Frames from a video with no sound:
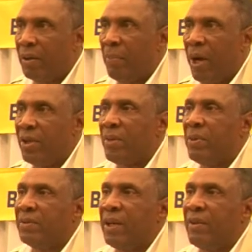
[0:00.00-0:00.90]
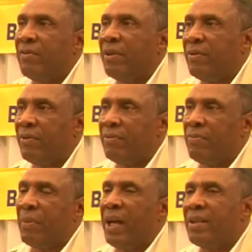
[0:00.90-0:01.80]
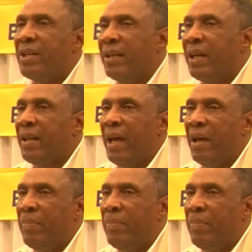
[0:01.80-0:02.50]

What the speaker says: the possibility of my attending that.